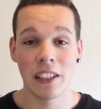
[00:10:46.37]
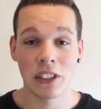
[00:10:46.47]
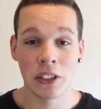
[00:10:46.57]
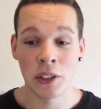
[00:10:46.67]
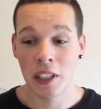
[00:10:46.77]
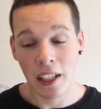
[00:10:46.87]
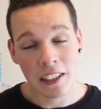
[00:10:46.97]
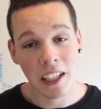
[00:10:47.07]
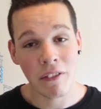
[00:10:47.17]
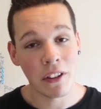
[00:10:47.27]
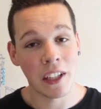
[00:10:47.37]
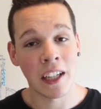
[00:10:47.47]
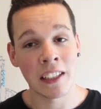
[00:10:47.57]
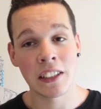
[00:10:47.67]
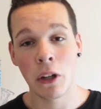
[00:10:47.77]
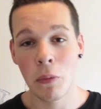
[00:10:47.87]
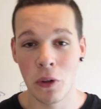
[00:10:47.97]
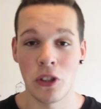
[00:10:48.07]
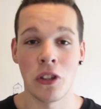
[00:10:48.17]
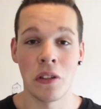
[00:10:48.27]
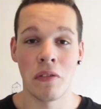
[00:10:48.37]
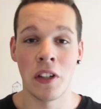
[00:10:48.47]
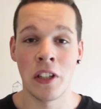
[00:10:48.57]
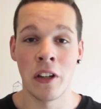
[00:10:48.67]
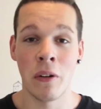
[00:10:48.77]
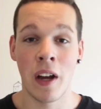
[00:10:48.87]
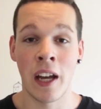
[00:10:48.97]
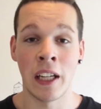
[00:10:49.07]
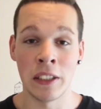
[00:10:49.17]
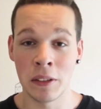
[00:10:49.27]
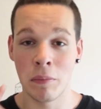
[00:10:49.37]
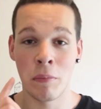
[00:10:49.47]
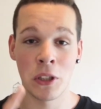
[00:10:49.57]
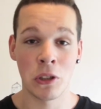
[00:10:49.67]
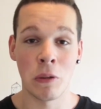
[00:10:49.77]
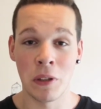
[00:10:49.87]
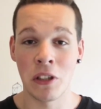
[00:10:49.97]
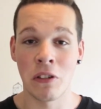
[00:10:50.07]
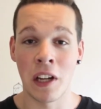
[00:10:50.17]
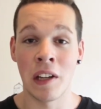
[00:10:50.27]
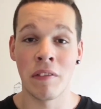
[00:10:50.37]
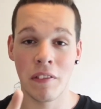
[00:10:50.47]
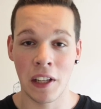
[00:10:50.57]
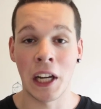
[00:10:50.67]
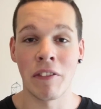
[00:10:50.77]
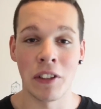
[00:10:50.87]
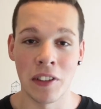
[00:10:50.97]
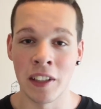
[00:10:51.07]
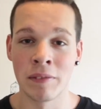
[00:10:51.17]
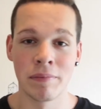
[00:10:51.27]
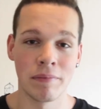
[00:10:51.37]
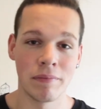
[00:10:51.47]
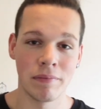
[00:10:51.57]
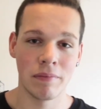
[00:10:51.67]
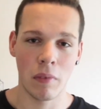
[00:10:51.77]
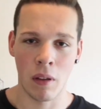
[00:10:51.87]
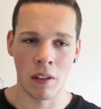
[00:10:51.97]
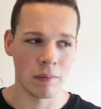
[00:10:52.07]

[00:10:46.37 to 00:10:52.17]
So that's everything guys, hope you enjoyed this video, and make sure to be creative and have a good day.